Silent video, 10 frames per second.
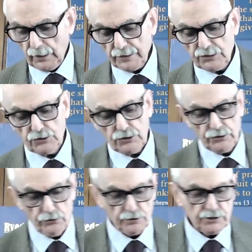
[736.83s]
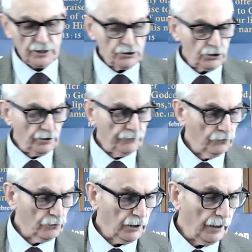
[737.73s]
I'd like to turn your attention,
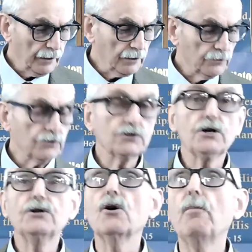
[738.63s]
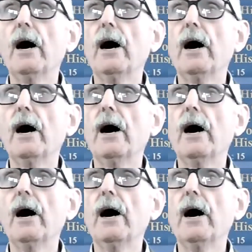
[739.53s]
if you'd like, to turn to your